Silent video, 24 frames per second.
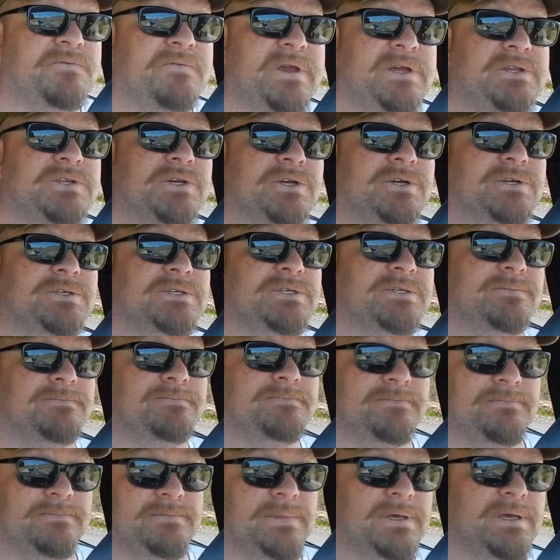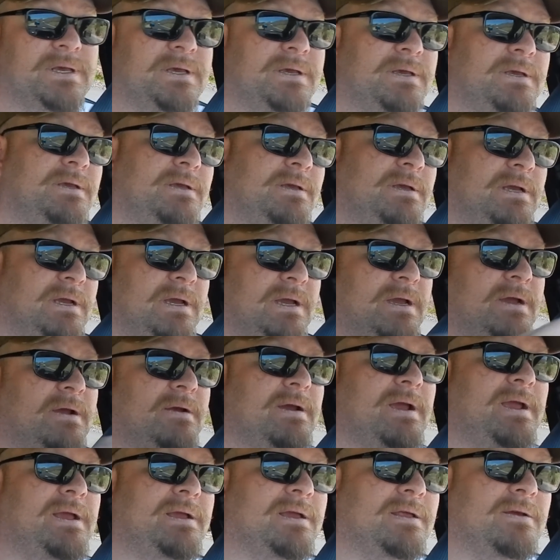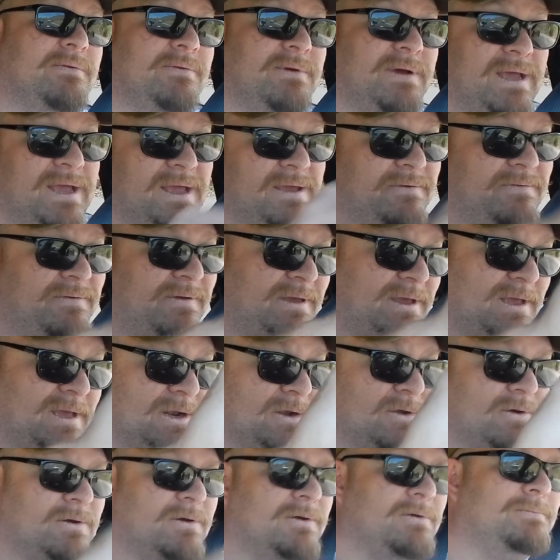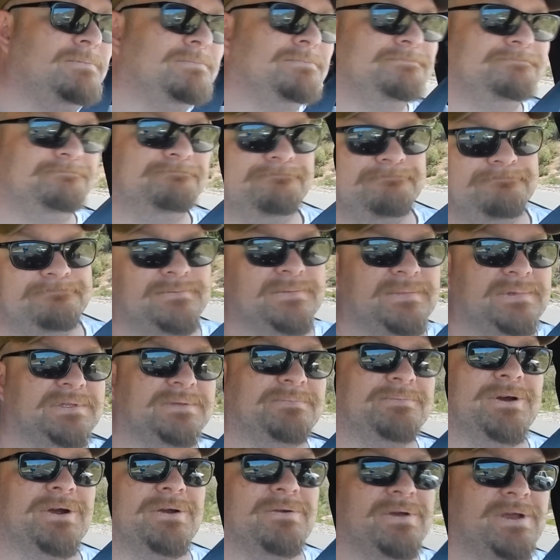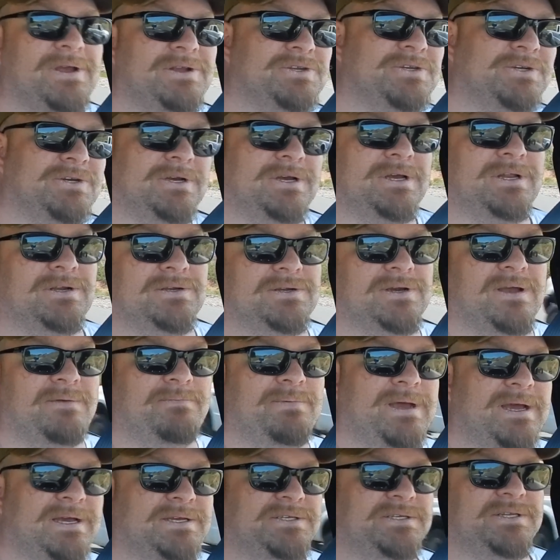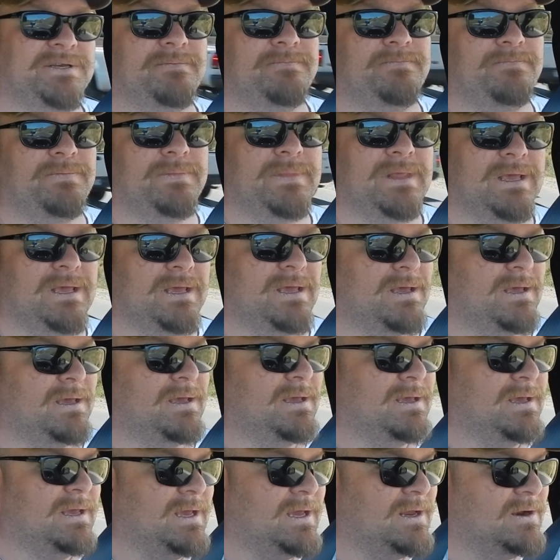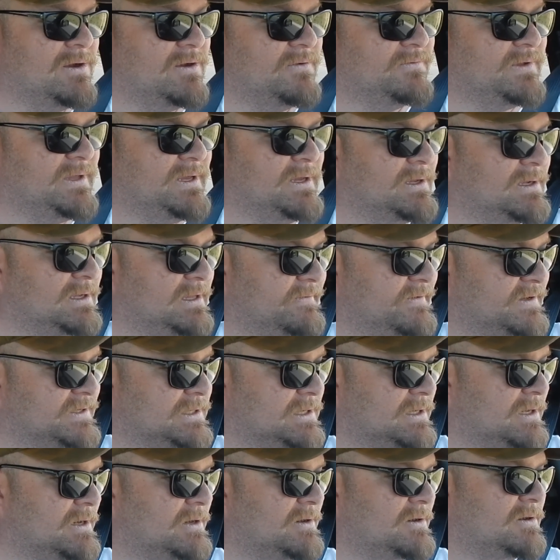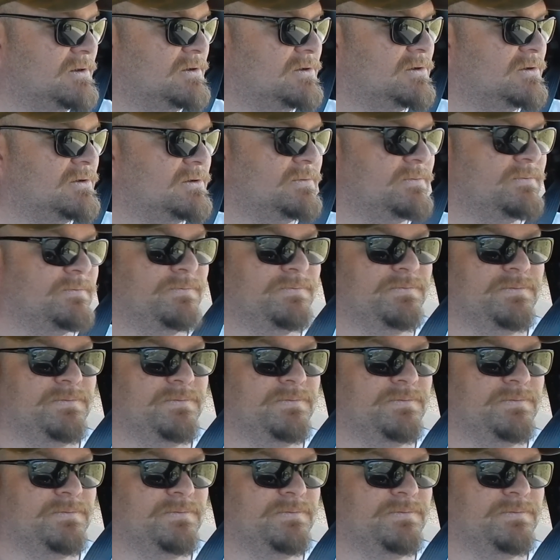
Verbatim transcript: features. All you I'm going to wave. Hello park ranger. I'm going to drive past him and hopefully he'll leave us alone.